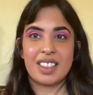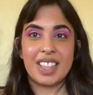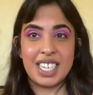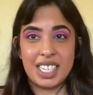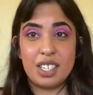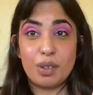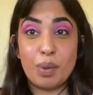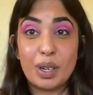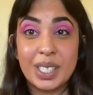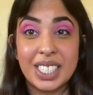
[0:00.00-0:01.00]
This is a
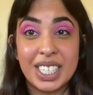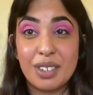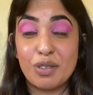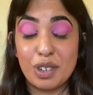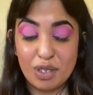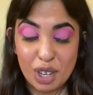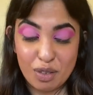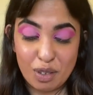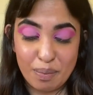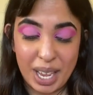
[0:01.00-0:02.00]
positive review
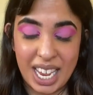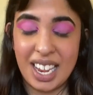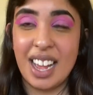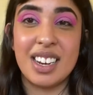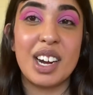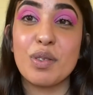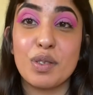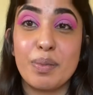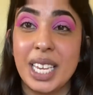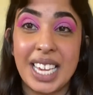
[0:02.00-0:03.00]
from me, and I
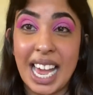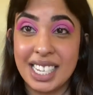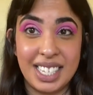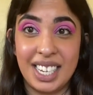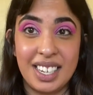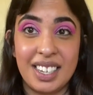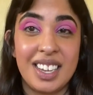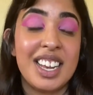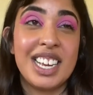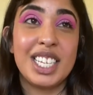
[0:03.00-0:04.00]
will be getting
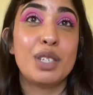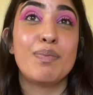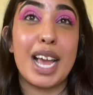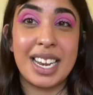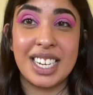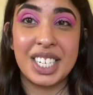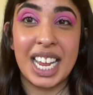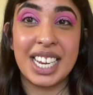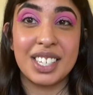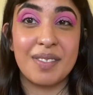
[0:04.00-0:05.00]
as many
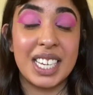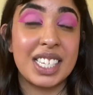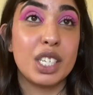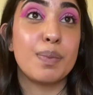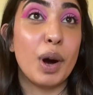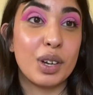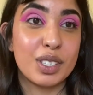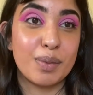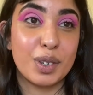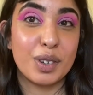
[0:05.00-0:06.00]
shades of this as
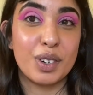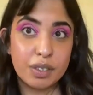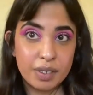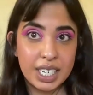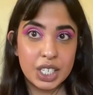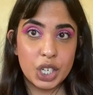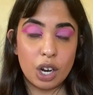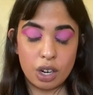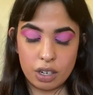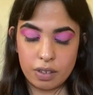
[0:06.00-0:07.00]
possible. To finish it
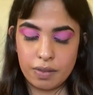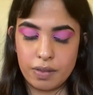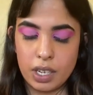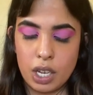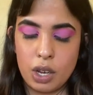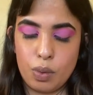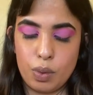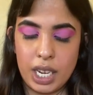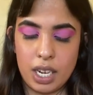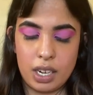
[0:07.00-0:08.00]
off,
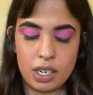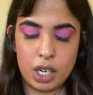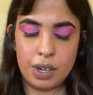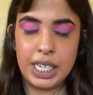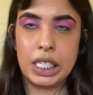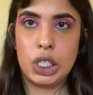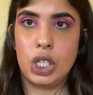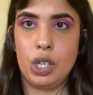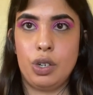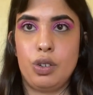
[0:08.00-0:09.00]
we are going
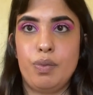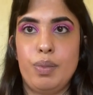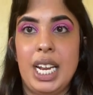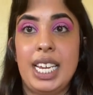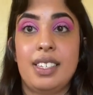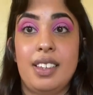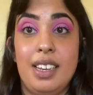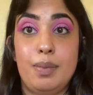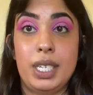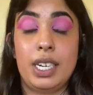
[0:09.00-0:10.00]
to place the
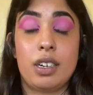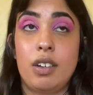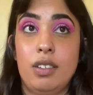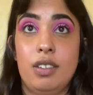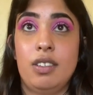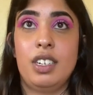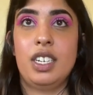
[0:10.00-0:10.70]
lipstick on,